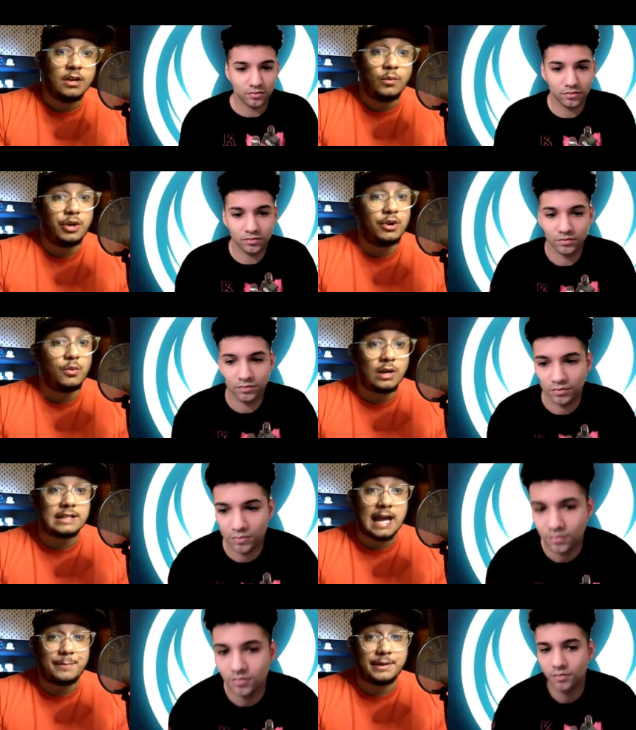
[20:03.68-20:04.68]
Speaker 1: We don't know
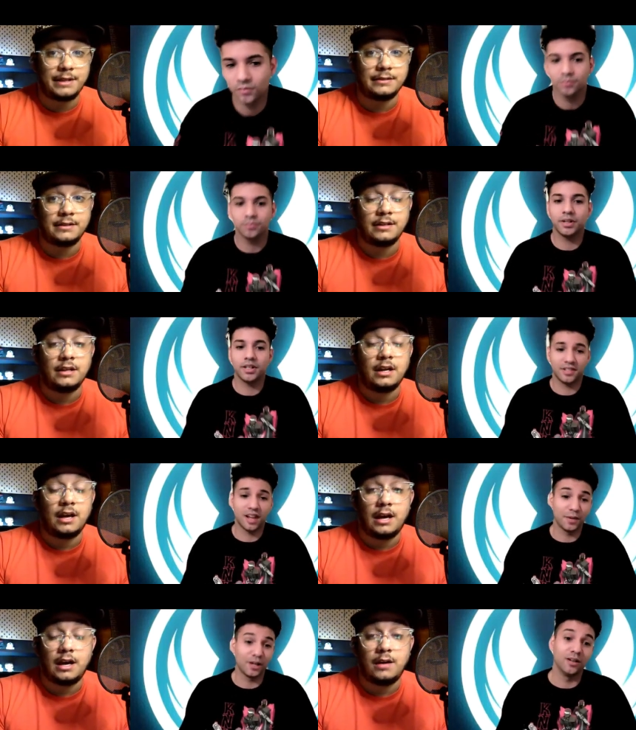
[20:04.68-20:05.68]
what's happening. It's
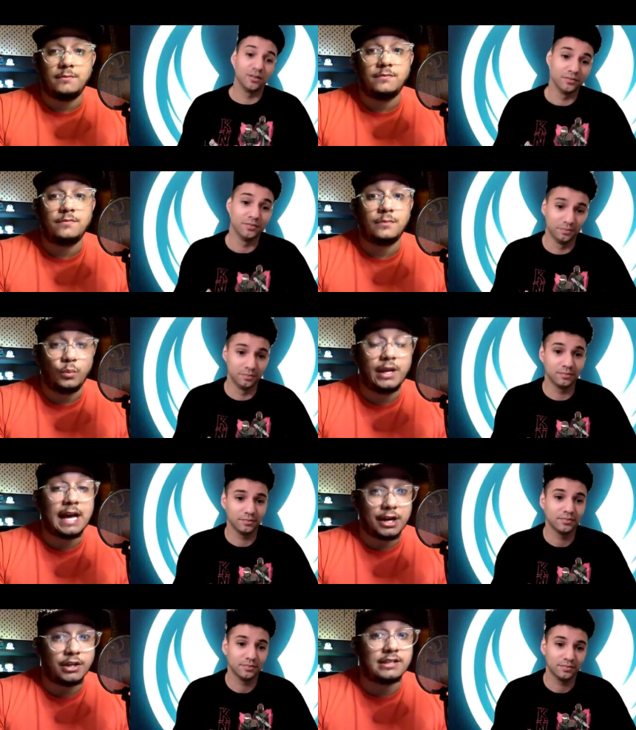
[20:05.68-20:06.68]
time. Um, we
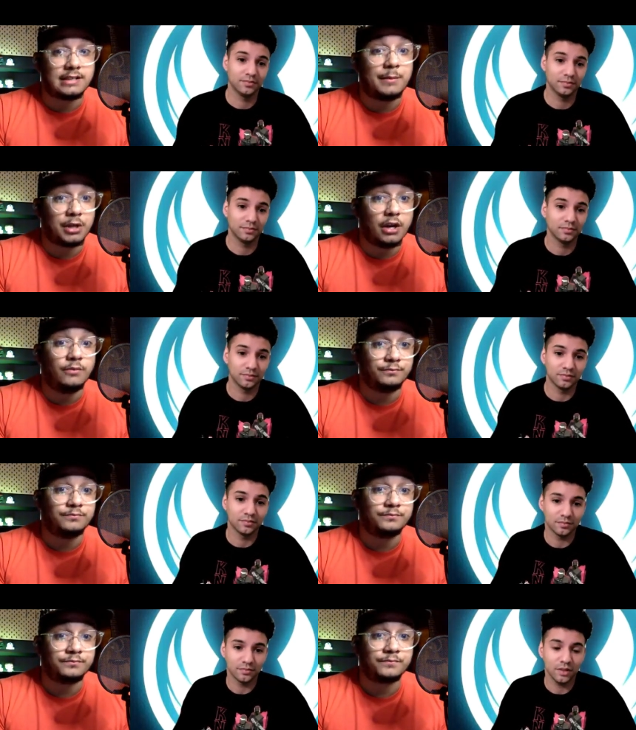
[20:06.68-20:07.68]
got to, it's time to go.
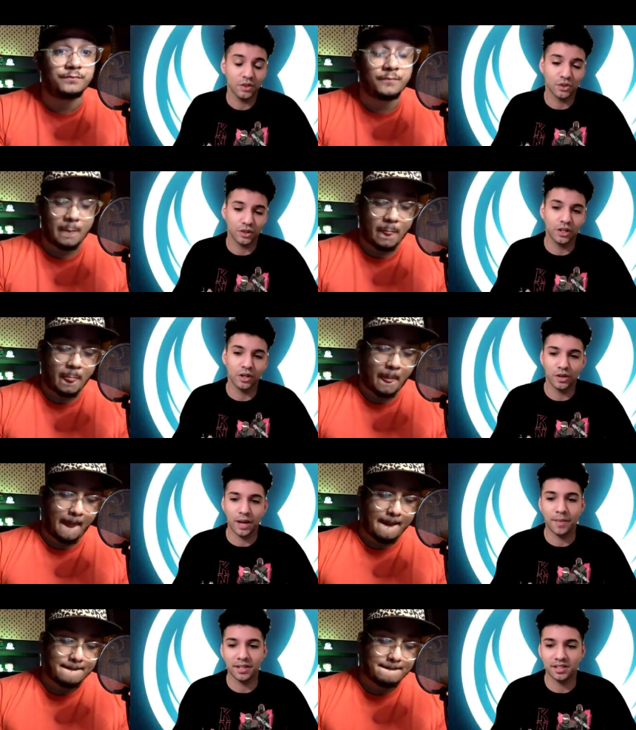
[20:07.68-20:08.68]
Speaker 2: Oh, so there you go.
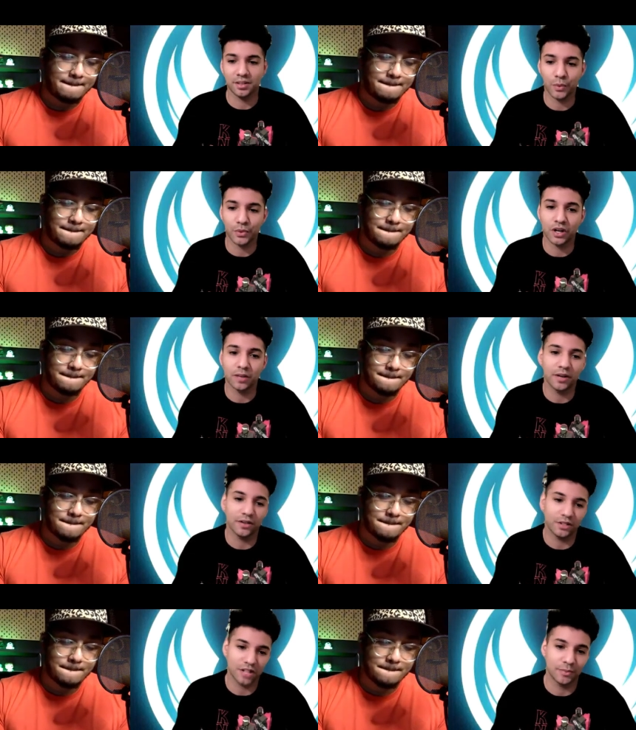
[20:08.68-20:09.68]
That message that we were talking
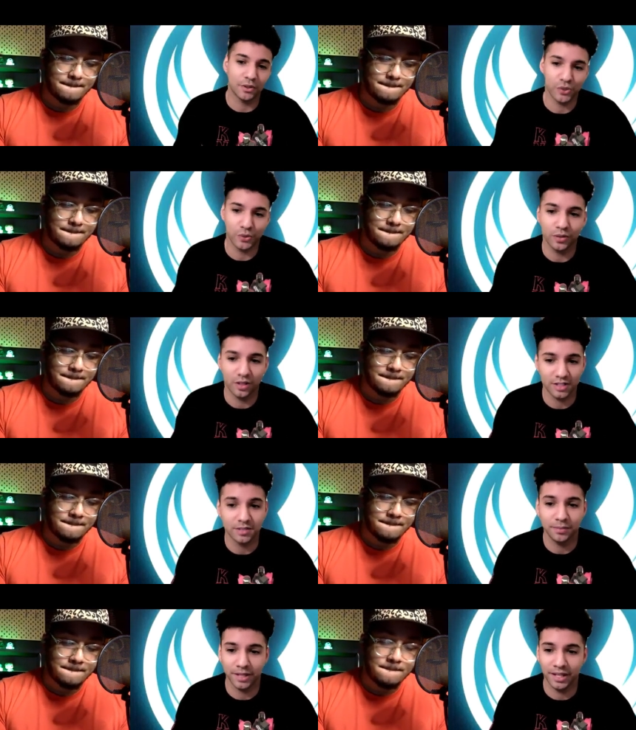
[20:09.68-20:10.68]
about, chapter two, ends
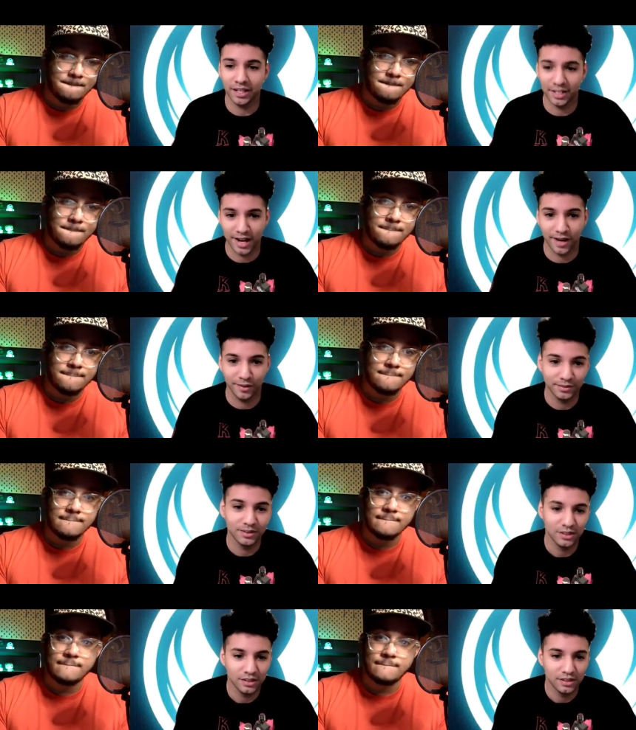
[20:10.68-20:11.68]
up playing in now.
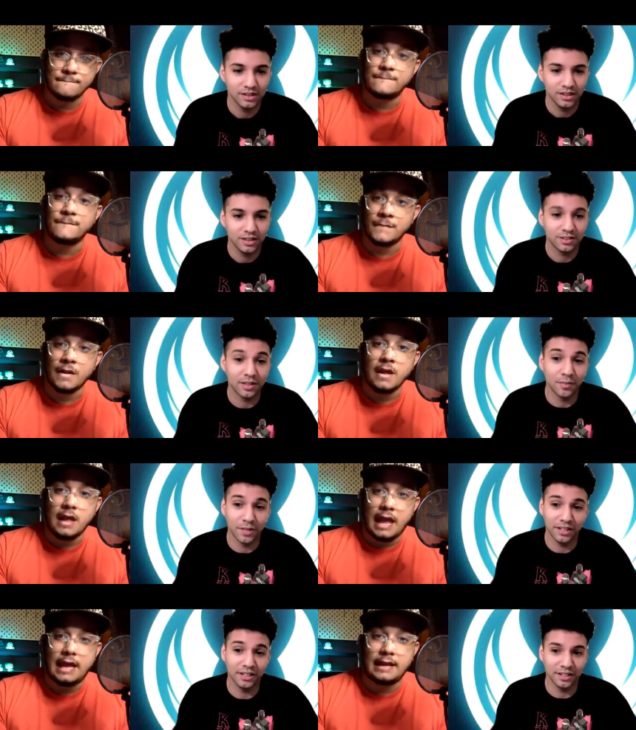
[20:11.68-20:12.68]
Mm-hmm.
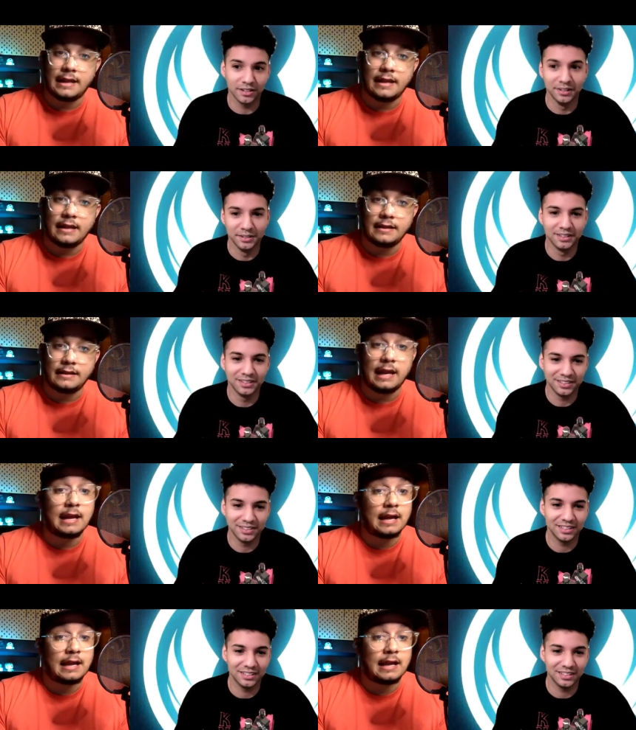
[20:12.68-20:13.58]
Somebody and
Speaker 1: yeah,